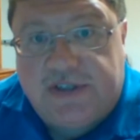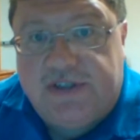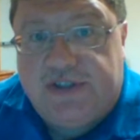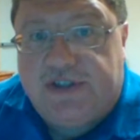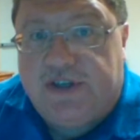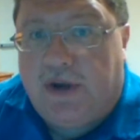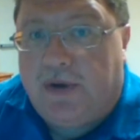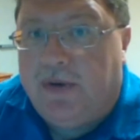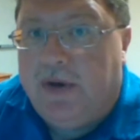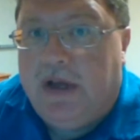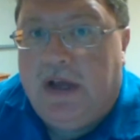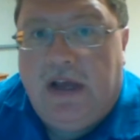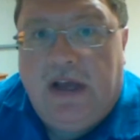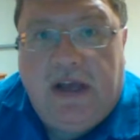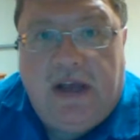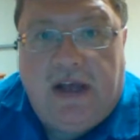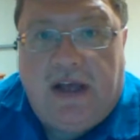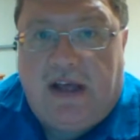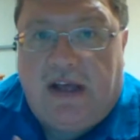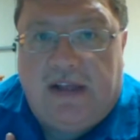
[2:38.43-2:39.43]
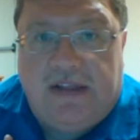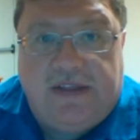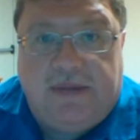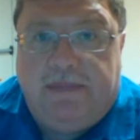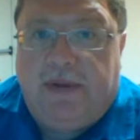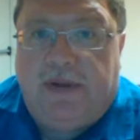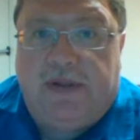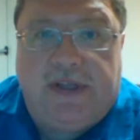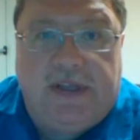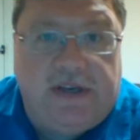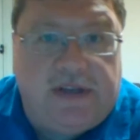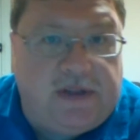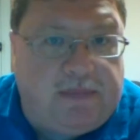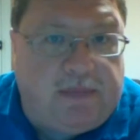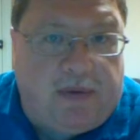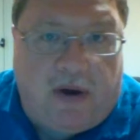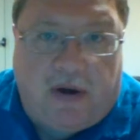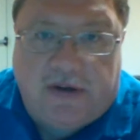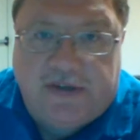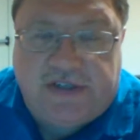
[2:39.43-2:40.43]
And so the building of the
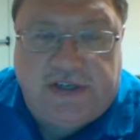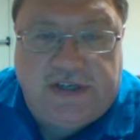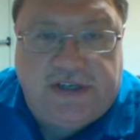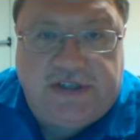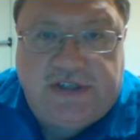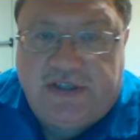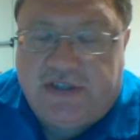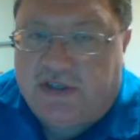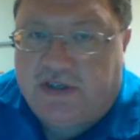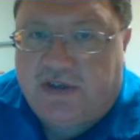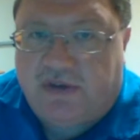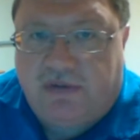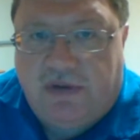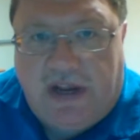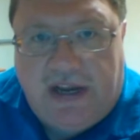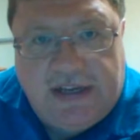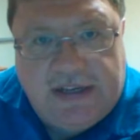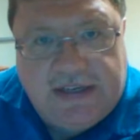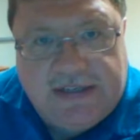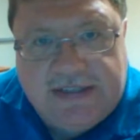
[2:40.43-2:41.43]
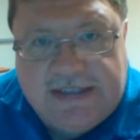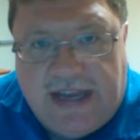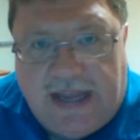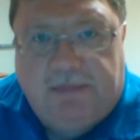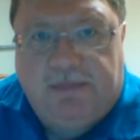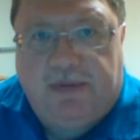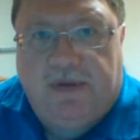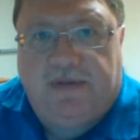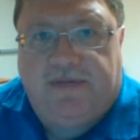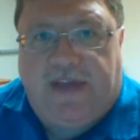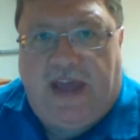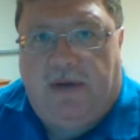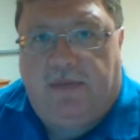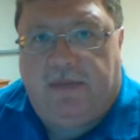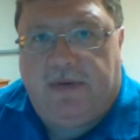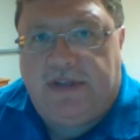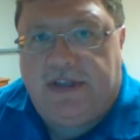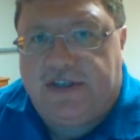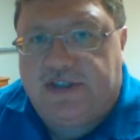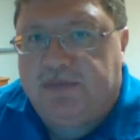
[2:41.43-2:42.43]
parsonage is a great example of that,
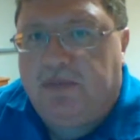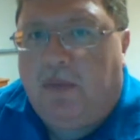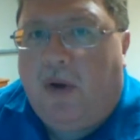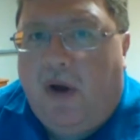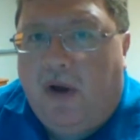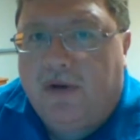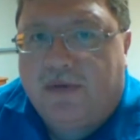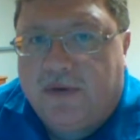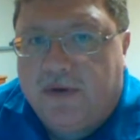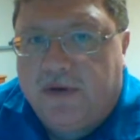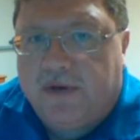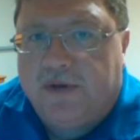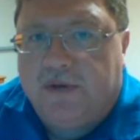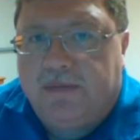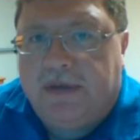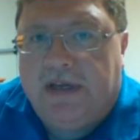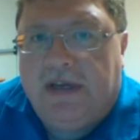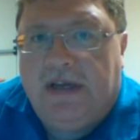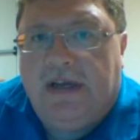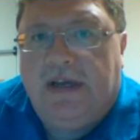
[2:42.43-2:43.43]
where the small group